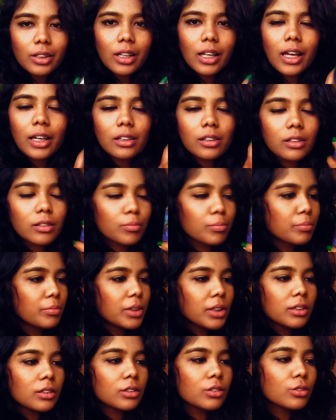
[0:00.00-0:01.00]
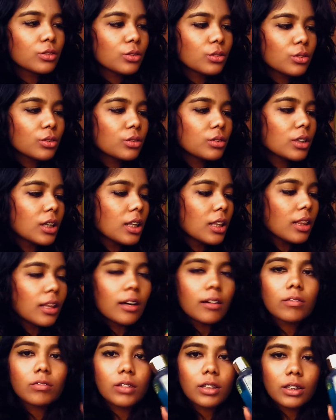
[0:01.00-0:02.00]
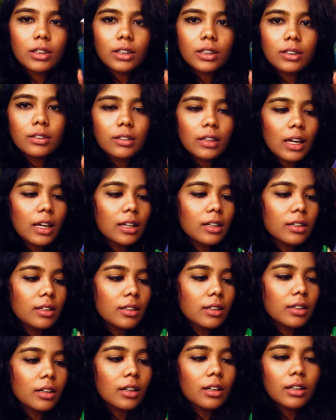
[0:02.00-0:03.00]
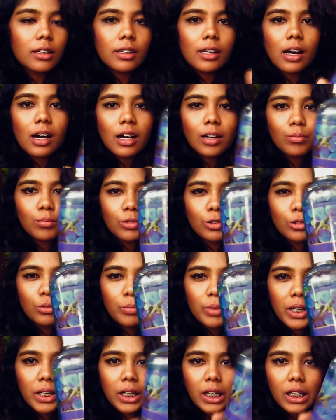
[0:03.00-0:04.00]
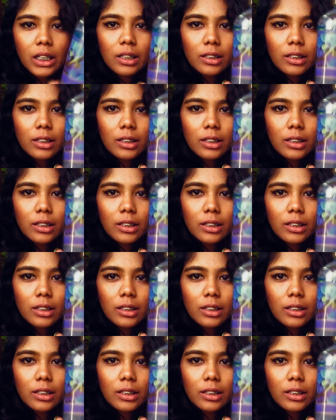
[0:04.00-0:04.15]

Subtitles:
I'm so in love with this. And yeah, blueberries.